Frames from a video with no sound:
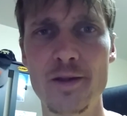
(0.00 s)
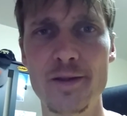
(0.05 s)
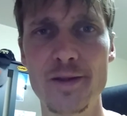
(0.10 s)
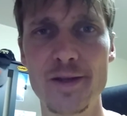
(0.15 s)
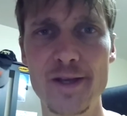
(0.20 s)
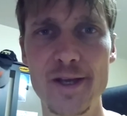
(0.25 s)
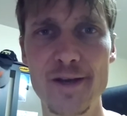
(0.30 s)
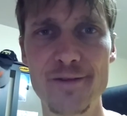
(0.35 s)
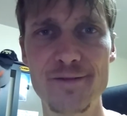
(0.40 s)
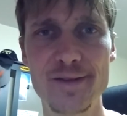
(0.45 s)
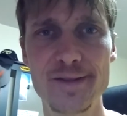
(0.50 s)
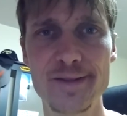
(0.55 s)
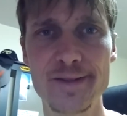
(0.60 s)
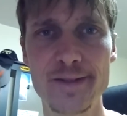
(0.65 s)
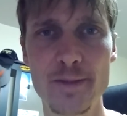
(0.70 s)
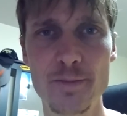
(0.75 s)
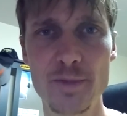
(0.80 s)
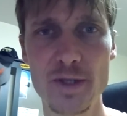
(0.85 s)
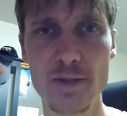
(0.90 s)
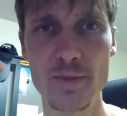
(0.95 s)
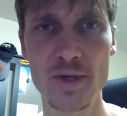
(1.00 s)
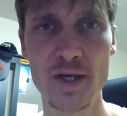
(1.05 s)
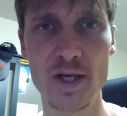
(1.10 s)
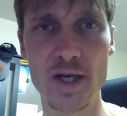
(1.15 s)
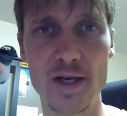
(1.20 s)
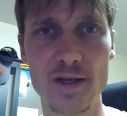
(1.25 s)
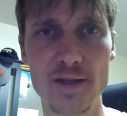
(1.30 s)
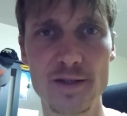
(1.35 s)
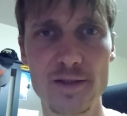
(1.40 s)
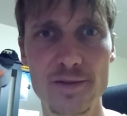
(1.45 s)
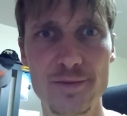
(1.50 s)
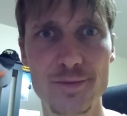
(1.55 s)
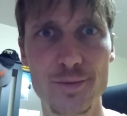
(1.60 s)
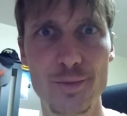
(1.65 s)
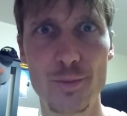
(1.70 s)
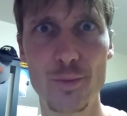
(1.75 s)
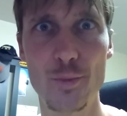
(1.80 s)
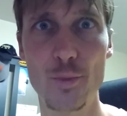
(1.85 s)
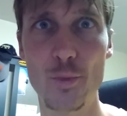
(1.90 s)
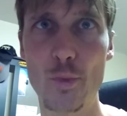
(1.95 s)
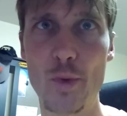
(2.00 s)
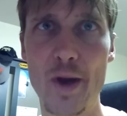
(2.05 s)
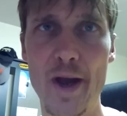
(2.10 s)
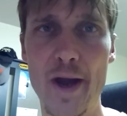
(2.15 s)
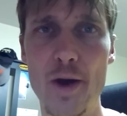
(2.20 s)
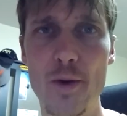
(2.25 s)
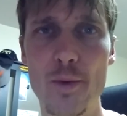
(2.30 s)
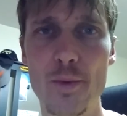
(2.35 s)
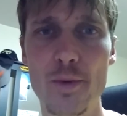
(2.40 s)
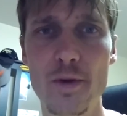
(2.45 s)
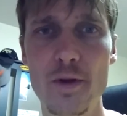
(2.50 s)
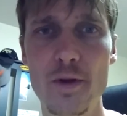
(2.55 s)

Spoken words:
The gift is an empty box. Wow.